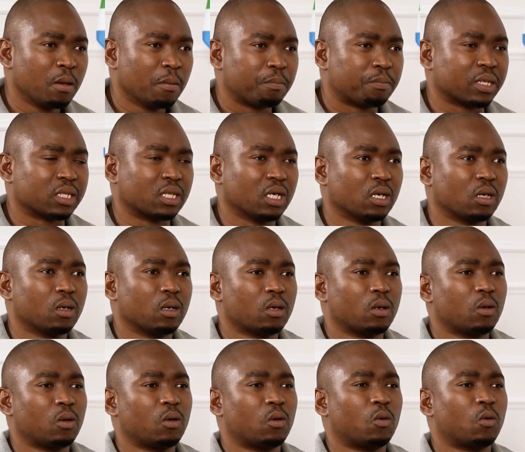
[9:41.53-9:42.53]
But then
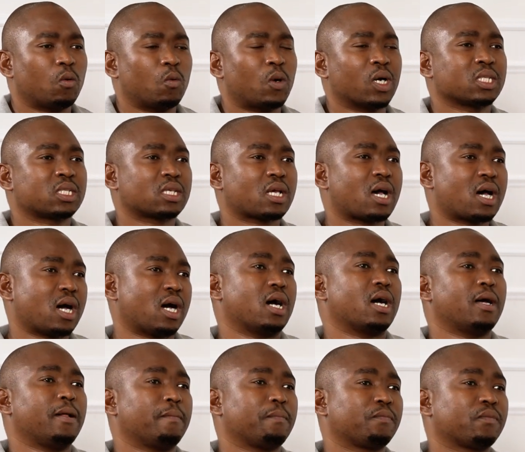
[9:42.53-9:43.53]
what
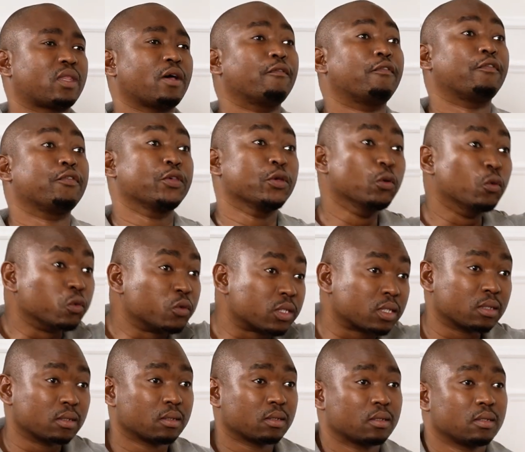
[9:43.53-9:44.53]
are the
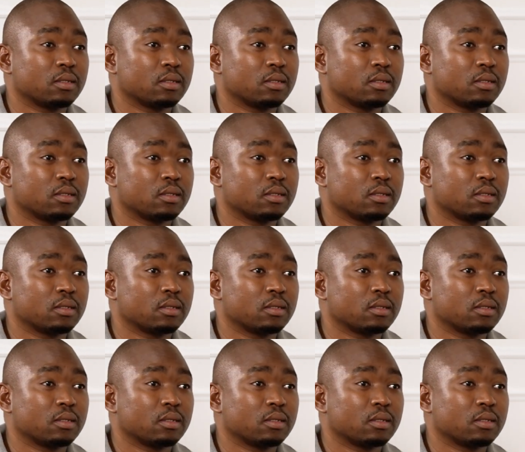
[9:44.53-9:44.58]
views